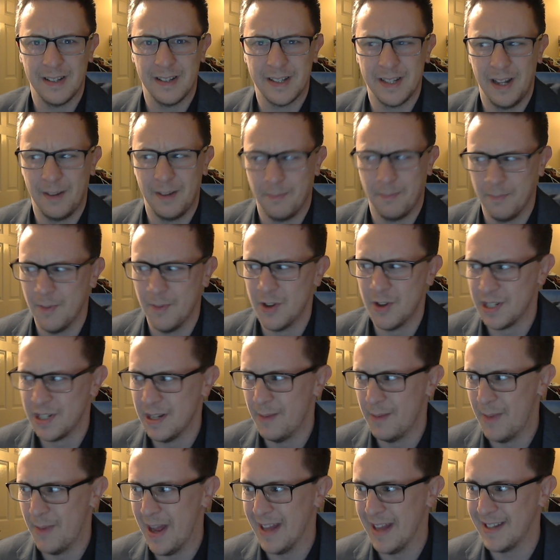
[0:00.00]
It's like
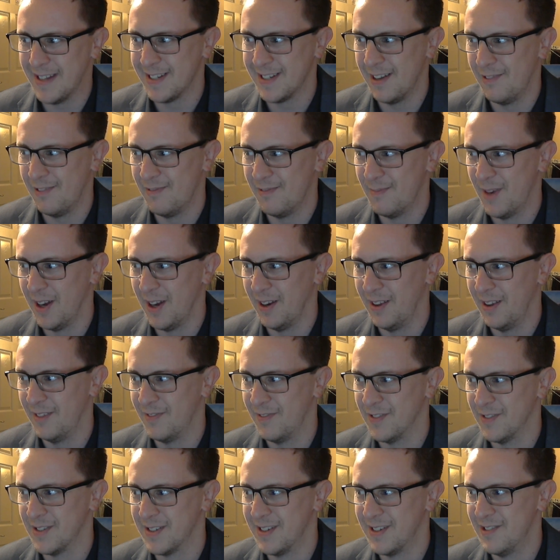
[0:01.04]
most of the bad stuff in my
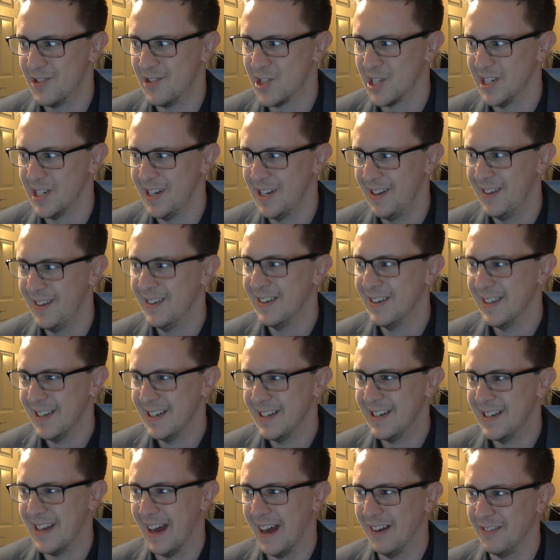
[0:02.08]
life is usually
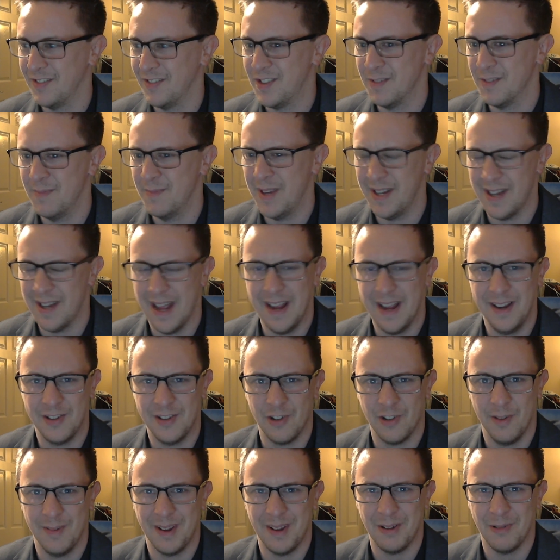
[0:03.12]
down to me
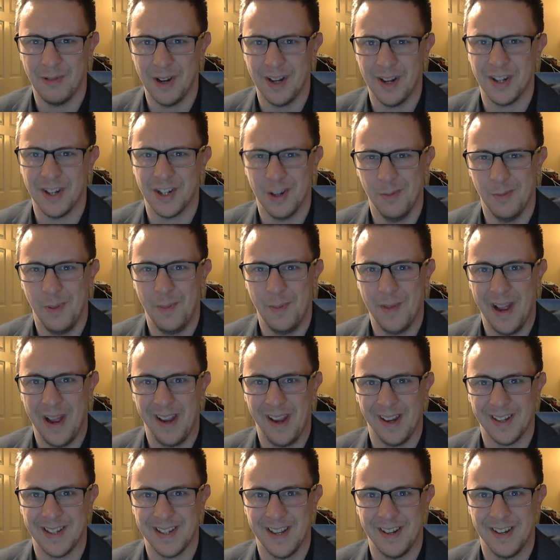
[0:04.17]
daydreaming when I should be
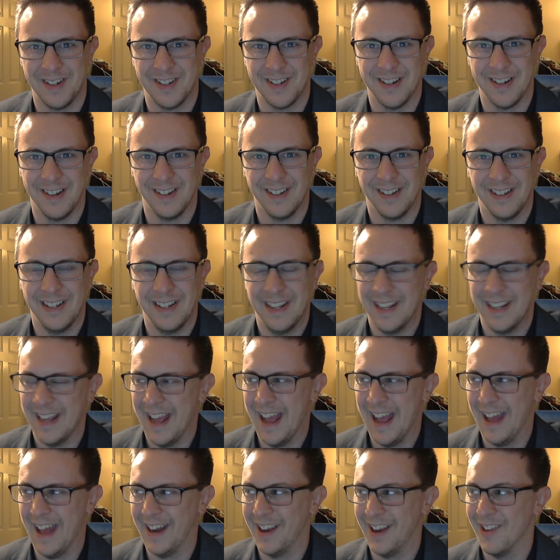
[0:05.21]
paying attention.
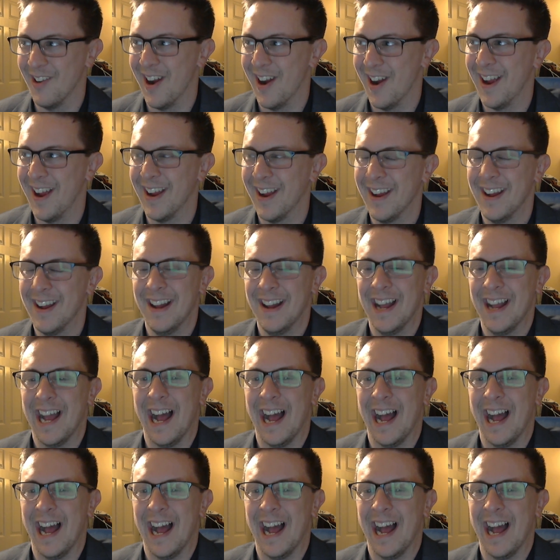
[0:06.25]
Anyway,